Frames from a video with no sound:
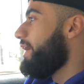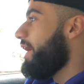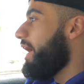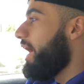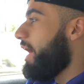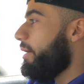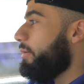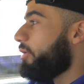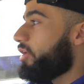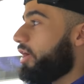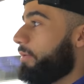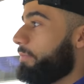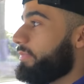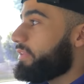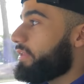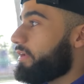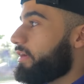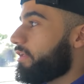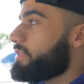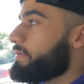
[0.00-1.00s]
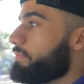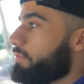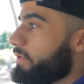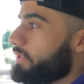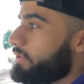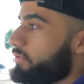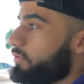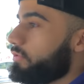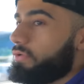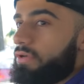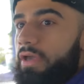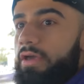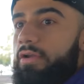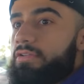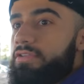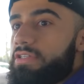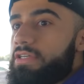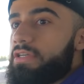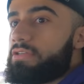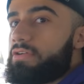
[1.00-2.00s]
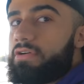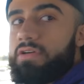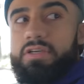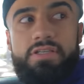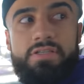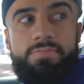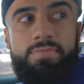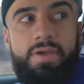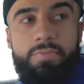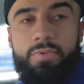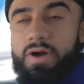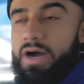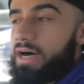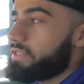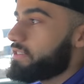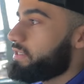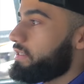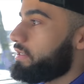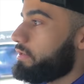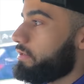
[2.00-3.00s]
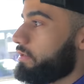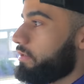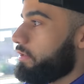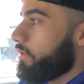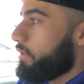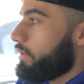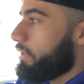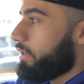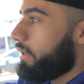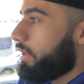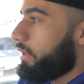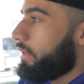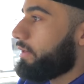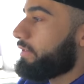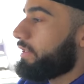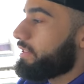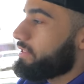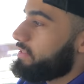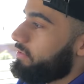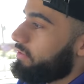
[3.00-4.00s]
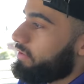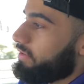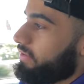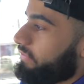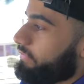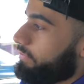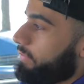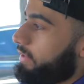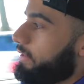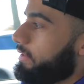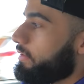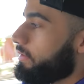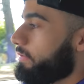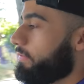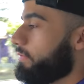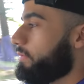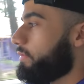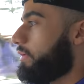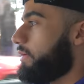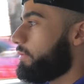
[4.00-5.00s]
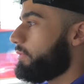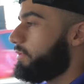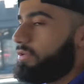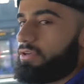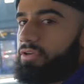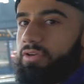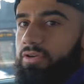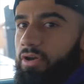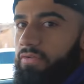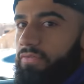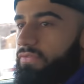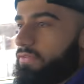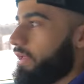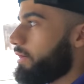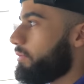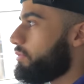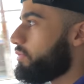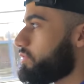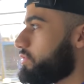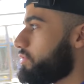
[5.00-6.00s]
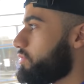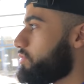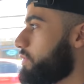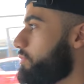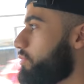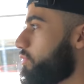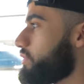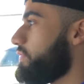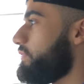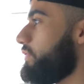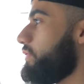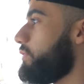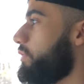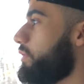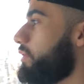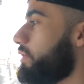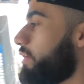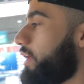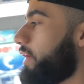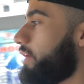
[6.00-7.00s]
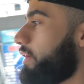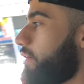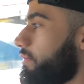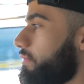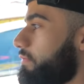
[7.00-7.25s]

Um, a comment that I typically do get on TikTok is people asking, oh, that's not enough meat. I mean, you can go for doubles and triples if you want. Like,